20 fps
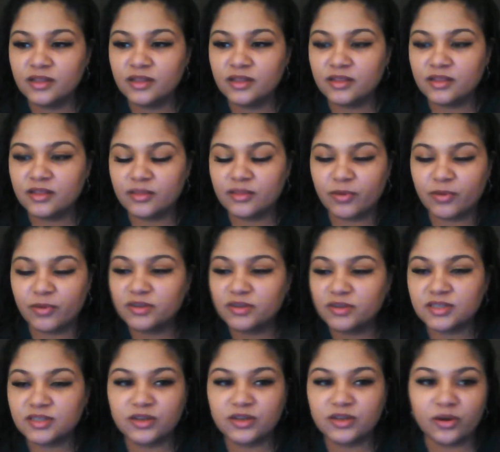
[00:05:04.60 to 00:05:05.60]
the
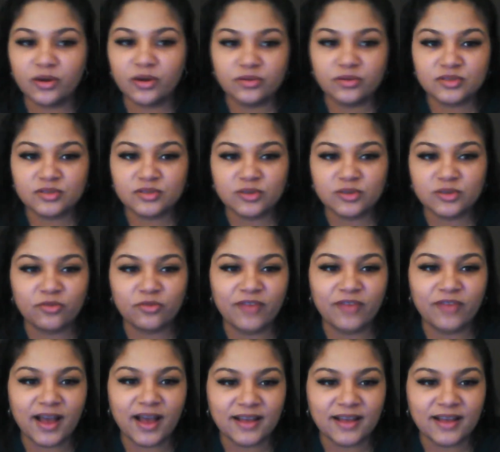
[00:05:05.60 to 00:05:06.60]
person goes so
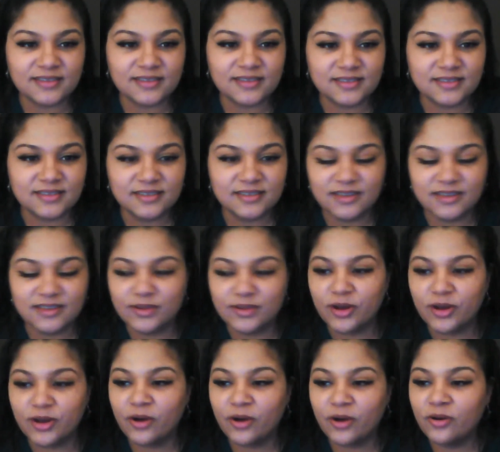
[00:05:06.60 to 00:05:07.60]
fast, you
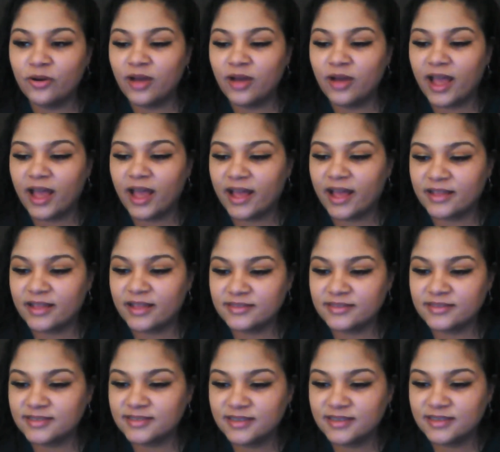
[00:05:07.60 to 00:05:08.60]
know, and
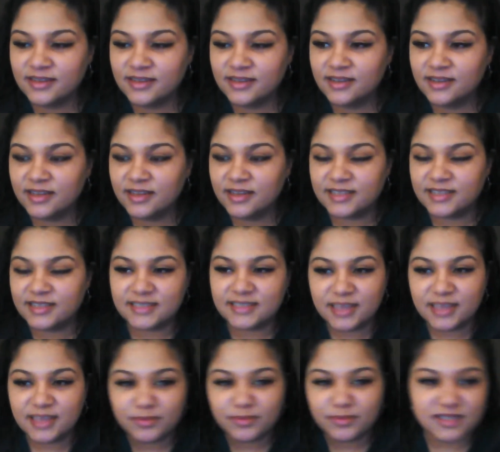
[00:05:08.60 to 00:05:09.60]
he
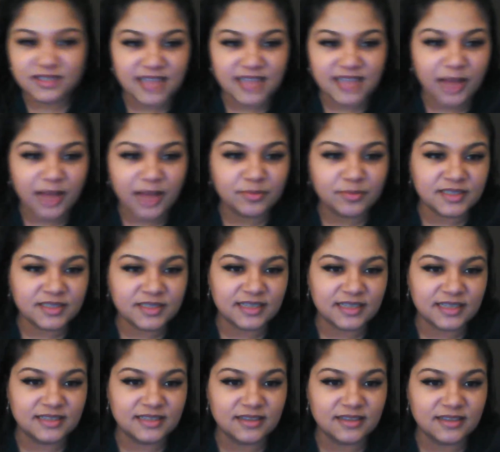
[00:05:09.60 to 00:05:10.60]
skips steps
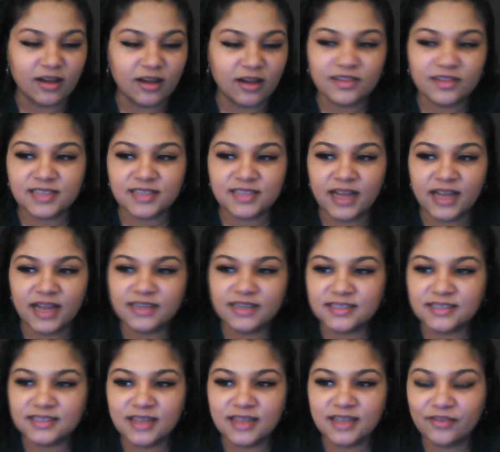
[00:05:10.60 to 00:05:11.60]
and all this kind of
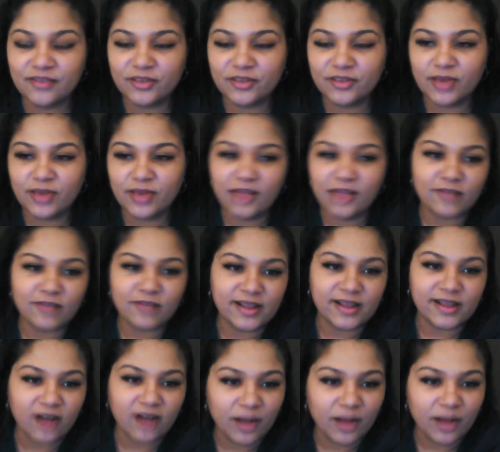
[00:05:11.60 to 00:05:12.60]
stuff, and you can't write
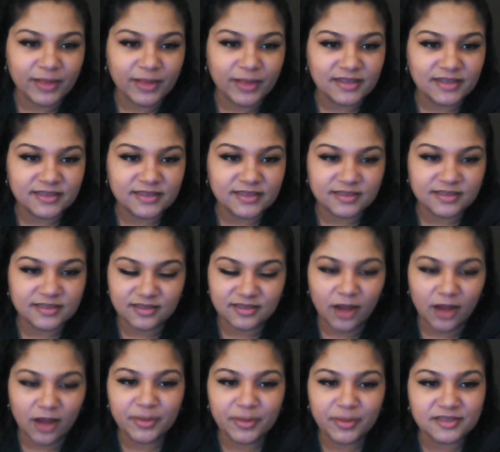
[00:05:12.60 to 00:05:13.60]
comments. The
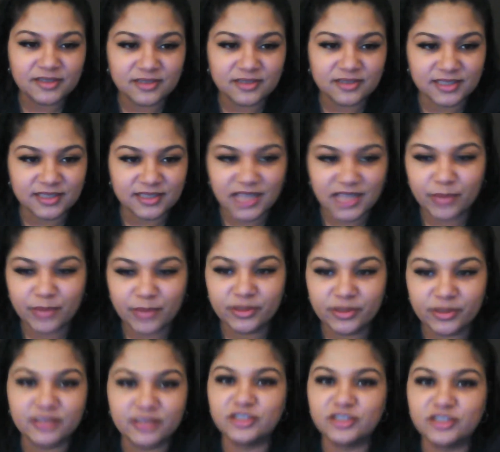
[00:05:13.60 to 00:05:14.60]
comments are disabled.
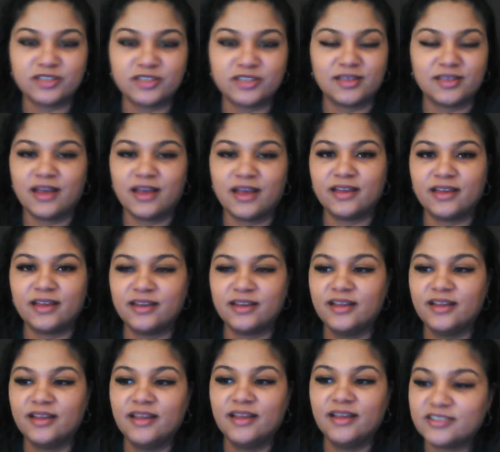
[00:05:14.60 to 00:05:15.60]
It's just like
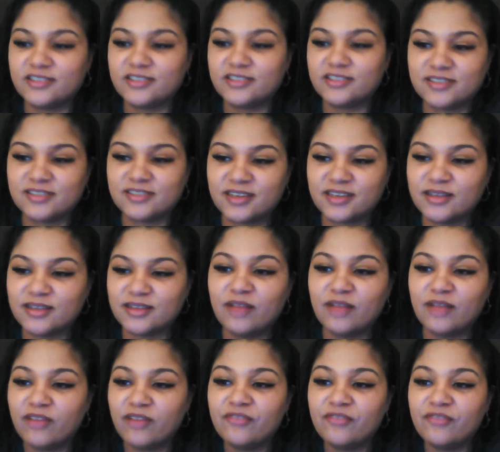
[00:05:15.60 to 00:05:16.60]

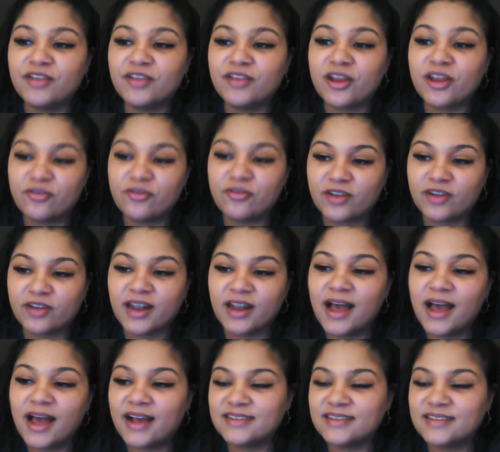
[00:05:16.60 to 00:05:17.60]
a video for
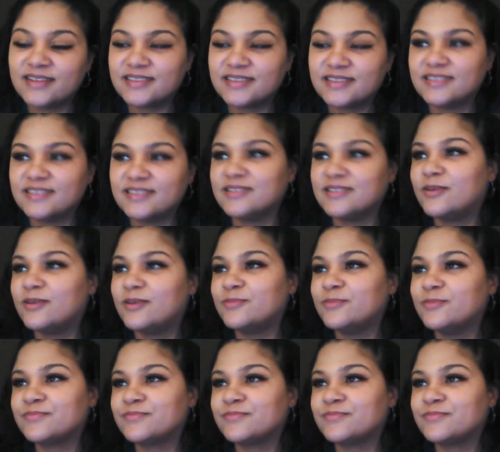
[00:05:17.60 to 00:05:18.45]
class. And so